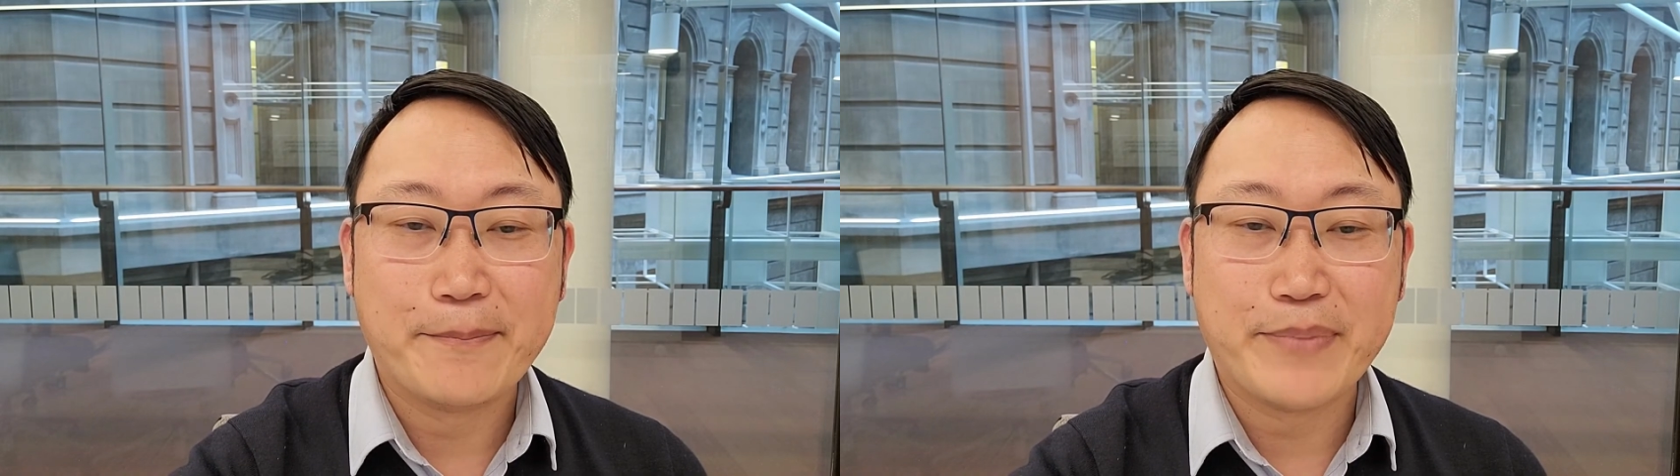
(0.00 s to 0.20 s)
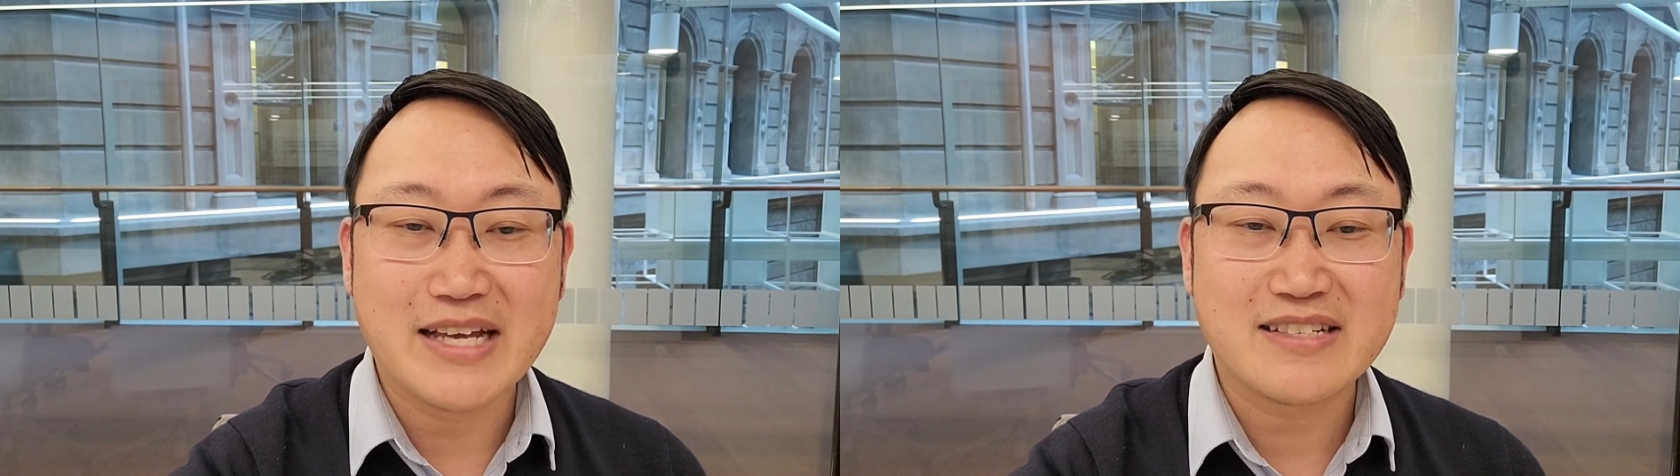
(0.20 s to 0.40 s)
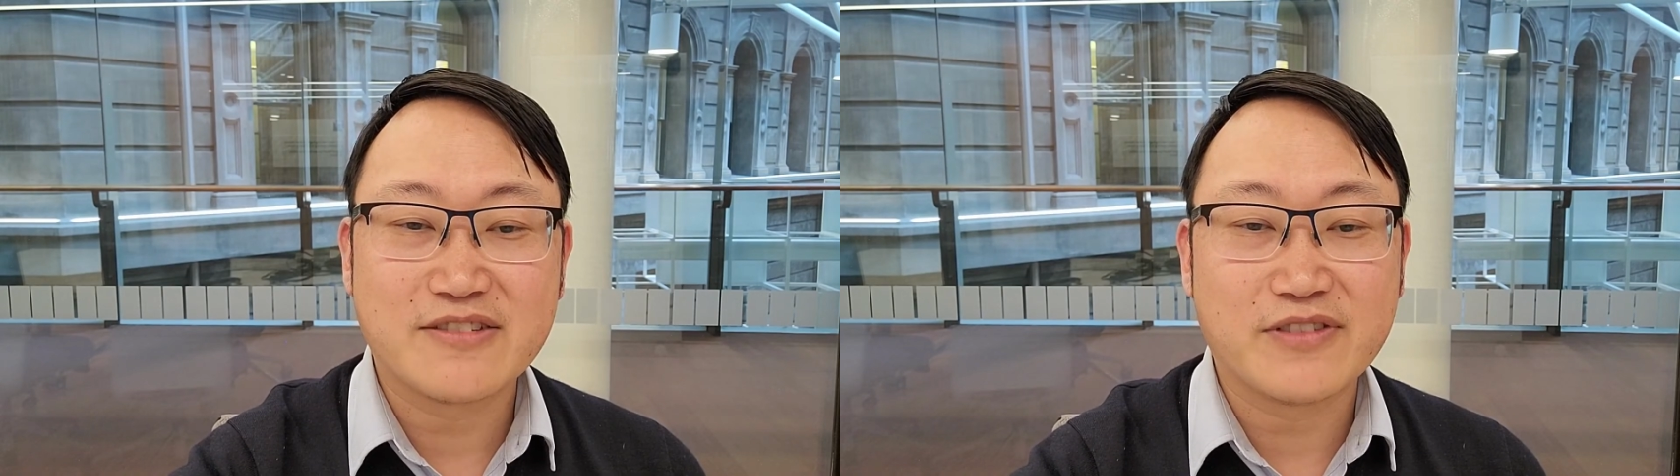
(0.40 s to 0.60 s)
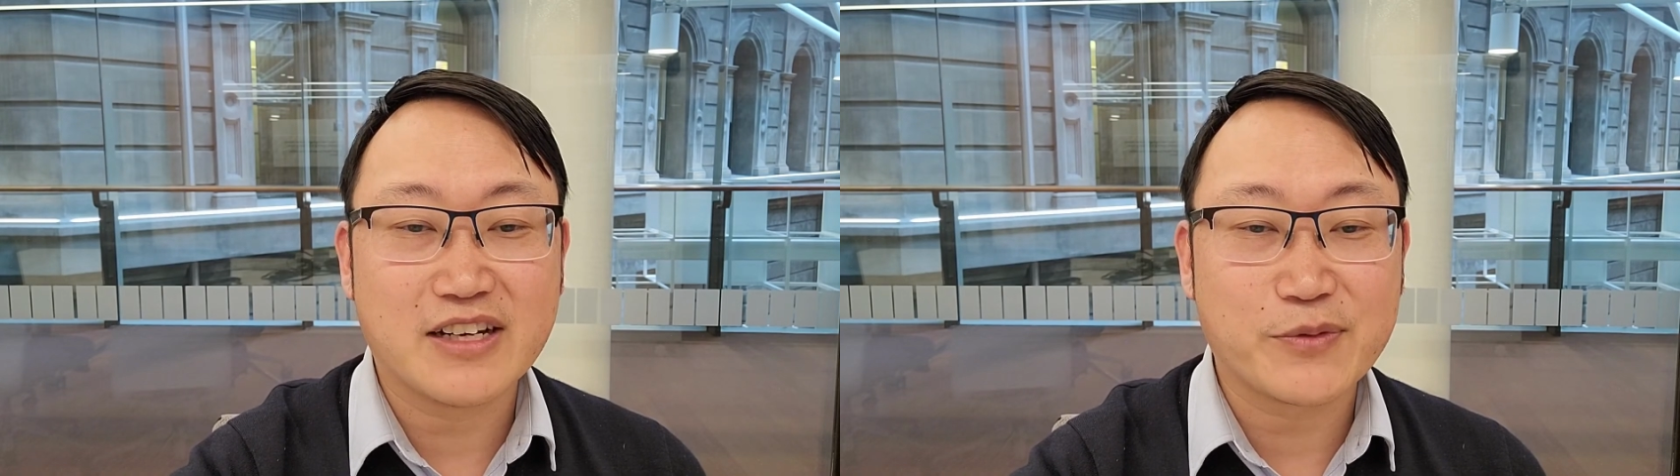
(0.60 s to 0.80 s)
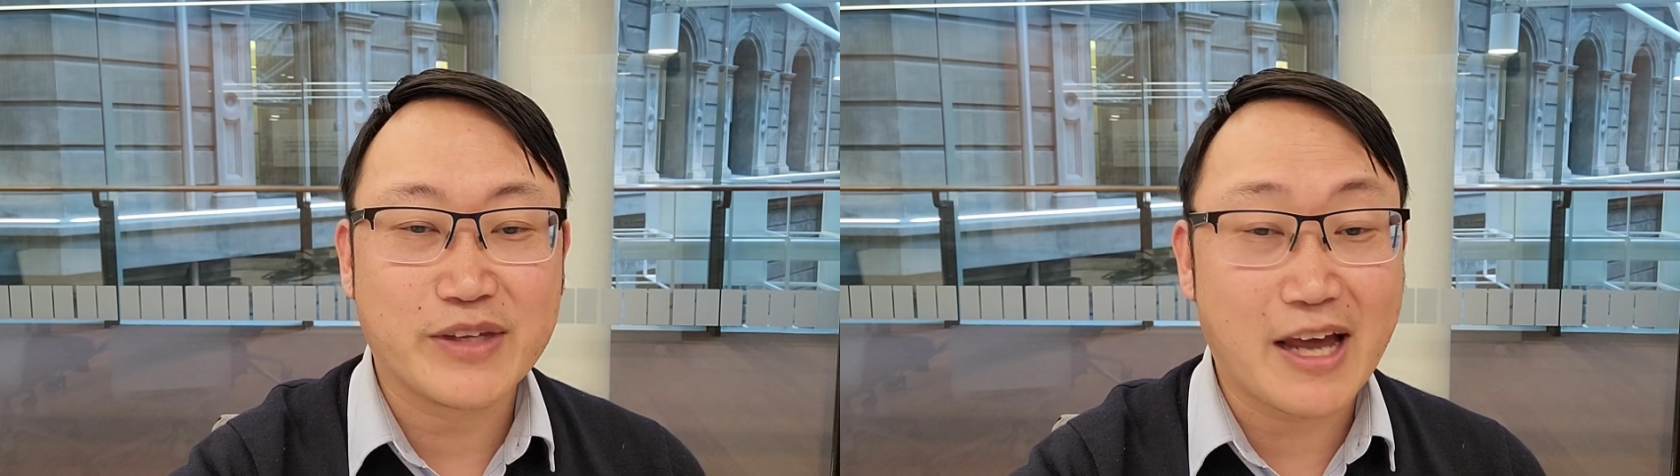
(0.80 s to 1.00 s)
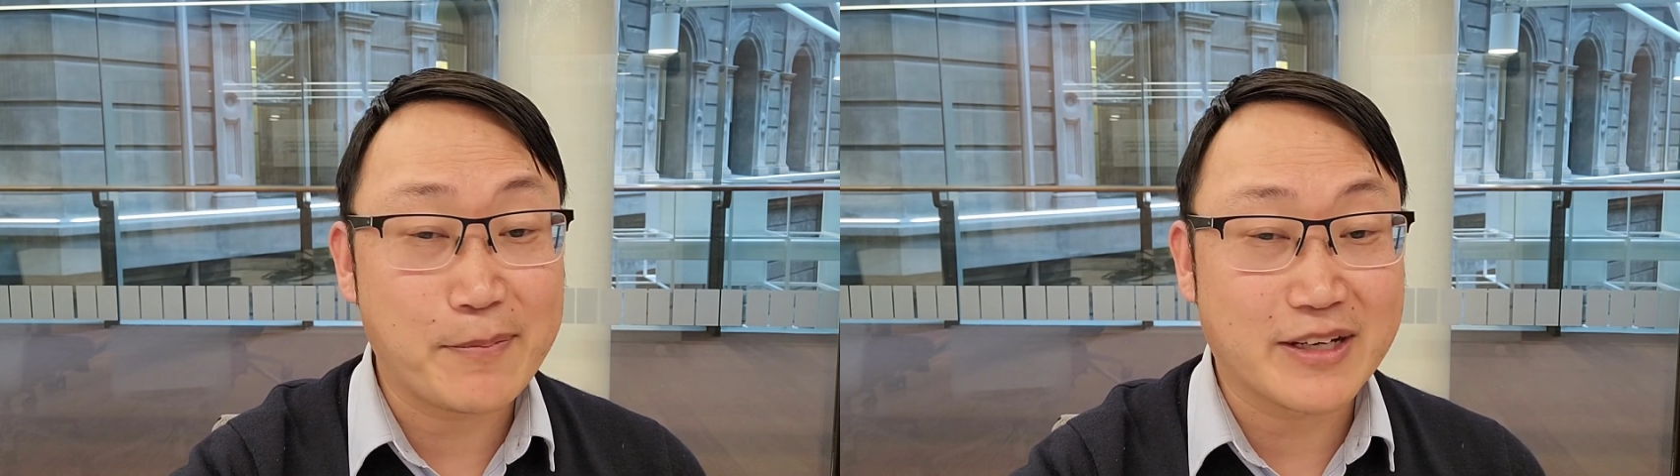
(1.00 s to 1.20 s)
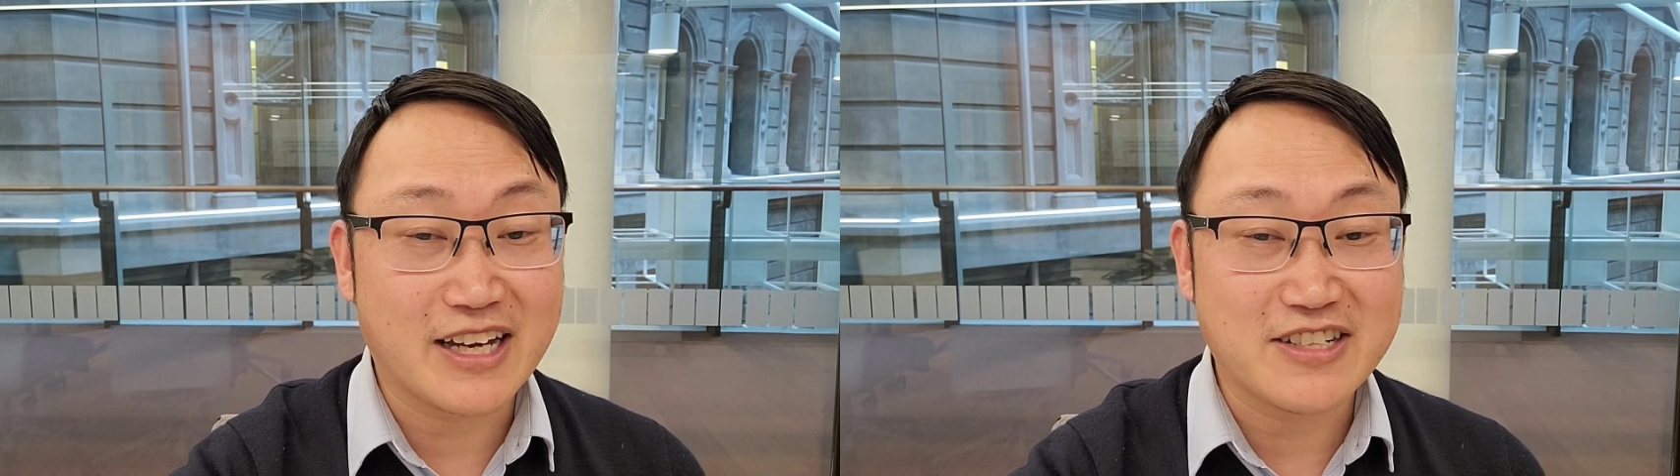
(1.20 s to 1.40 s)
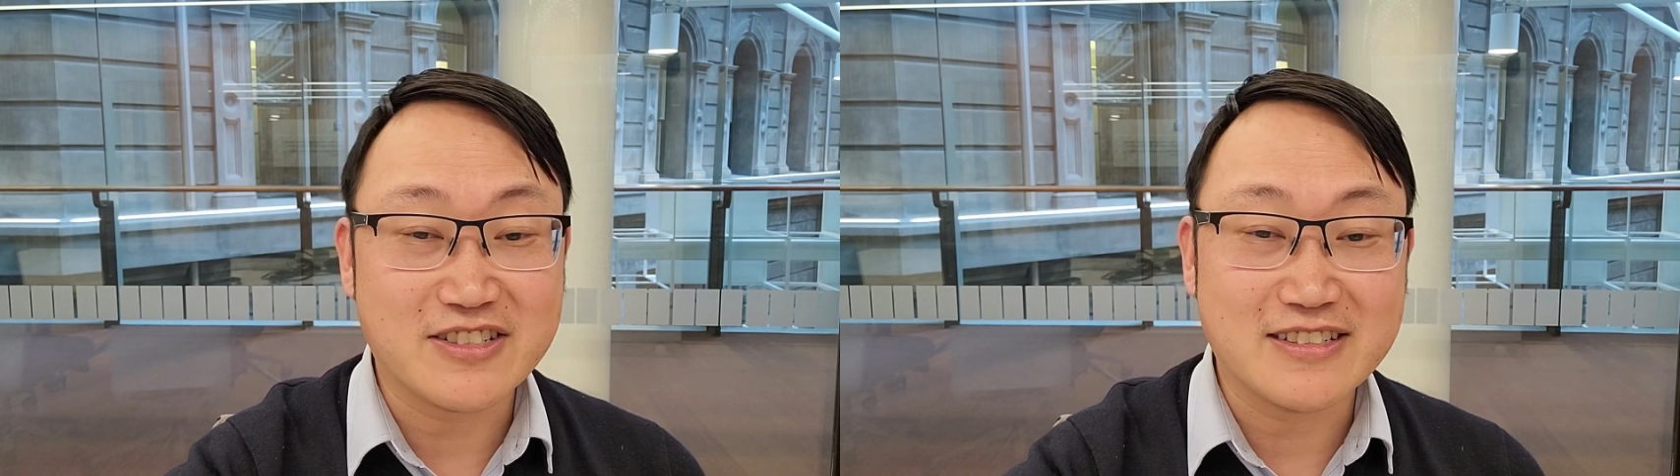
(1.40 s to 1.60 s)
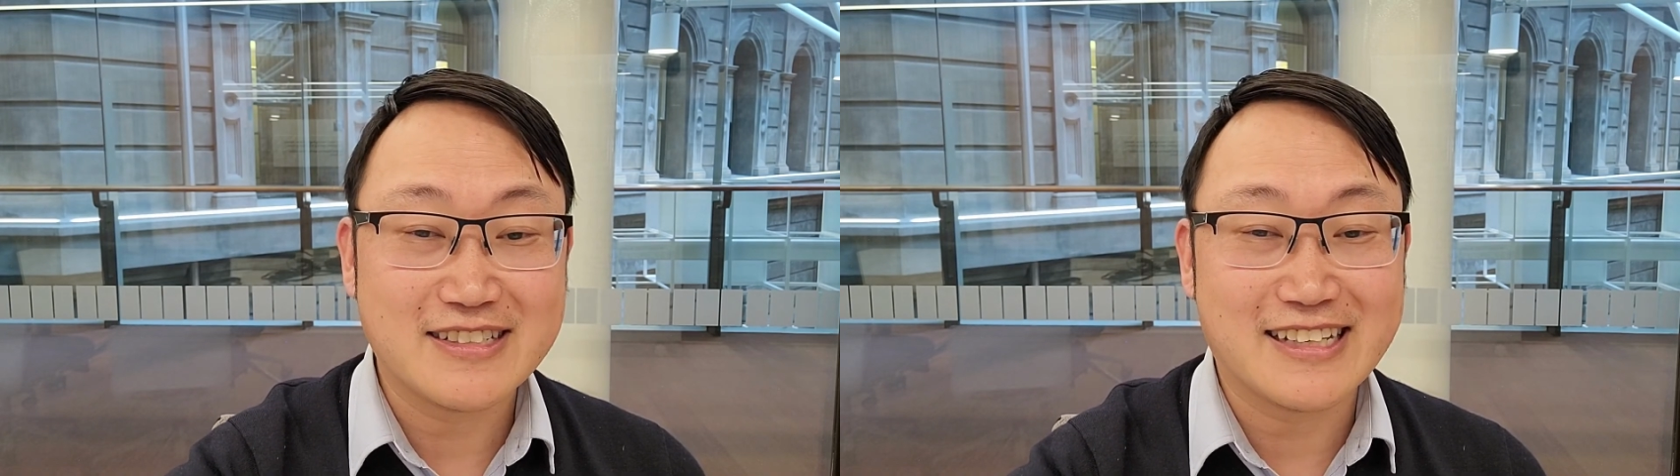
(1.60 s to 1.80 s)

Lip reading: Best of luck with the application